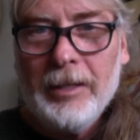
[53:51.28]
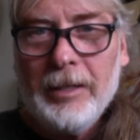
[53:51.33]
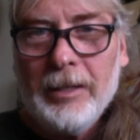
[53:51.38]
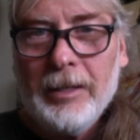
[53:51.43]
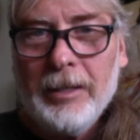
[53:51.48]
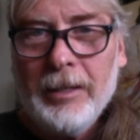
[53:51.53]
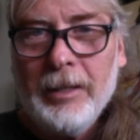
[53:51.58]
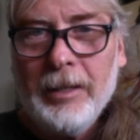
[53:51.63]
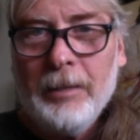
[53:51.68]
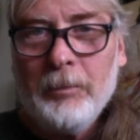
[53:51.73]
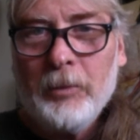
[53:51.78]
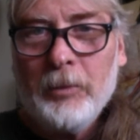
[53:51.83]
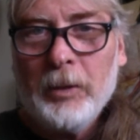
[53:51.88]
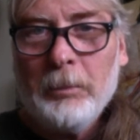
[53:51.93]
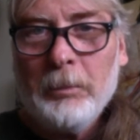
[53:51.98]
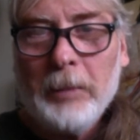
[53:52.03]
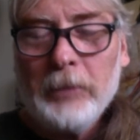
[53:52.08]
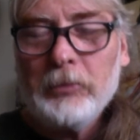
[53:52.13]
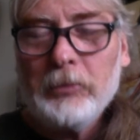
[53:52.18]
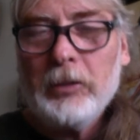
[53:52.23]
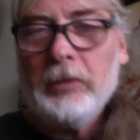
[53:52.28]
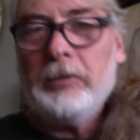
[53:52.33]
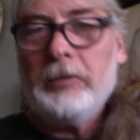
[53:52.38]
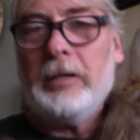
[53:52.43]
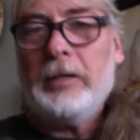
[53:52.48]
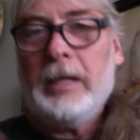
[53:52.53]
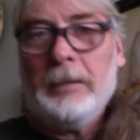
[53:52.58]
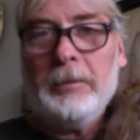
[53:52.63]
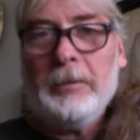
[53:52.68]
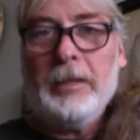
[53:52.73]
um, where most of the
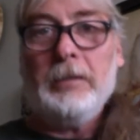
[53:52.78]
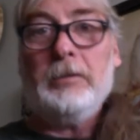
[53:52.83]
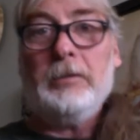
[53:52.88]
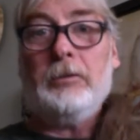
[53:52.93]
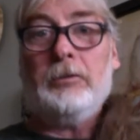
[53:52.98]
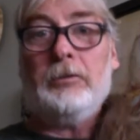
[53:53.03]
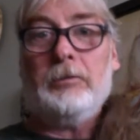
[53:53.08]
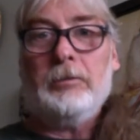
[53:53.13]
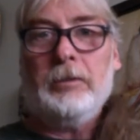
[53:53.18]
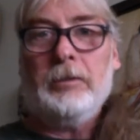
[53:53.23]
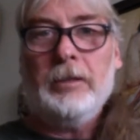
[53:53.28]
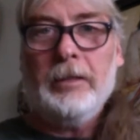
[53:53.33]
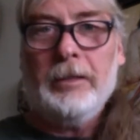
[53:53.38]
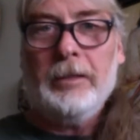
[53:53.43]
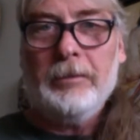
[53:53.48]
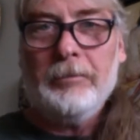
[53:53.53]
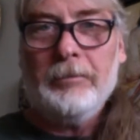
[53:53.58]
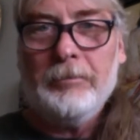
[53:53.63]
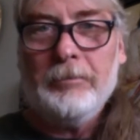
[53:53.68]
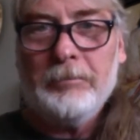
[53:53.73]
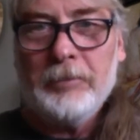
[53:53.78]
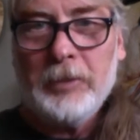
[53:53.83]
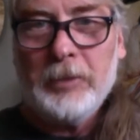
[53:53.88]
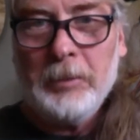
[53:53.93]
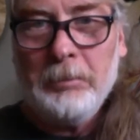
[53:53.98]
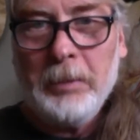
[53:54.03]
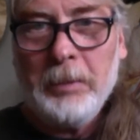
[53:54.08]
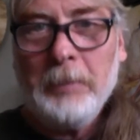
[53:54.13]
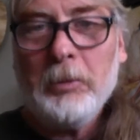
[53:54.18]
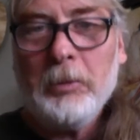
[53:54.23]
time they just, you know, see
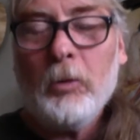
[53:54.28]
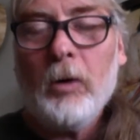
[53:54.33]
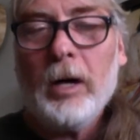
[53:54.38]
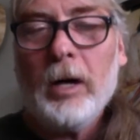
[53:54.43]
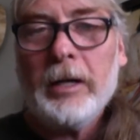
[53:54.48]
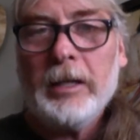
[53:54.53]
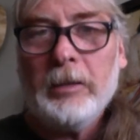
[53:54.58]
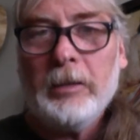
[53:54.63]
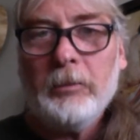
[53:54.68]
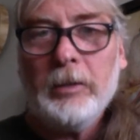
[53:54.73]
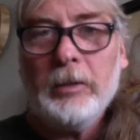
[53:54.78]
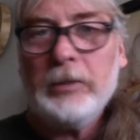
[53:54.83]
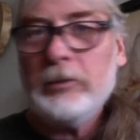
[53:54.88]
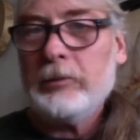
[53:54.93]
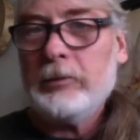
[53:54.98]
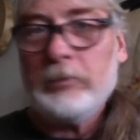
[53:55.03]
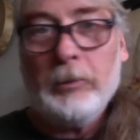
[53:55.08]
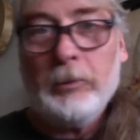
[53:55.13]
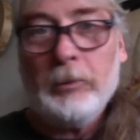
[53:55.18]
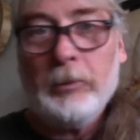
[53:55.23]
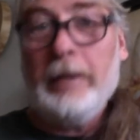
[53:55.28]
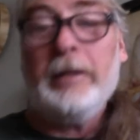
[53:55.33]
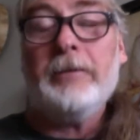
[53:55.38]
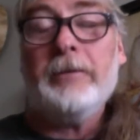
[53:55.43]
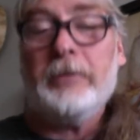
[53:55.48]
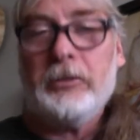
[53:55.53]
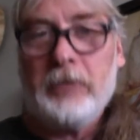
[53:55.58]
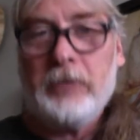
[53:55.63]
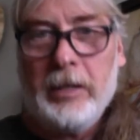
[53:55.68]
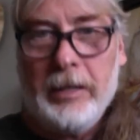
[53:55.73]
people walk in the woods and say, well, I
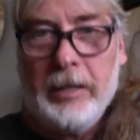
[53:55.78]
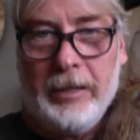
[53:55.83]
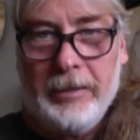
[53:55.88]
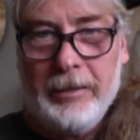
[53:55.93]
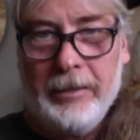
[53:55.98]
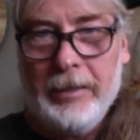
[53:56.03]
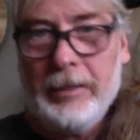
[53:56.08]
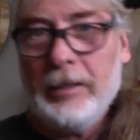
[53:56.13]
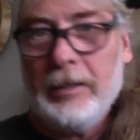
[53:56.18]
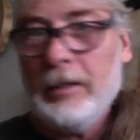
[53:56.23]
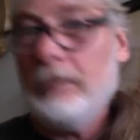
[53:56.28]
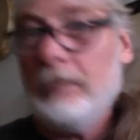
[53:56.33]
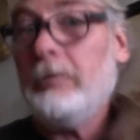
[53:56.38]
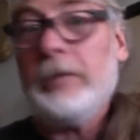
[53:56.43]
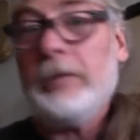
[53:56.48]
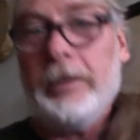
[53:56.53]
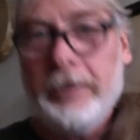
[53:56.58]
never see anything. I don't hear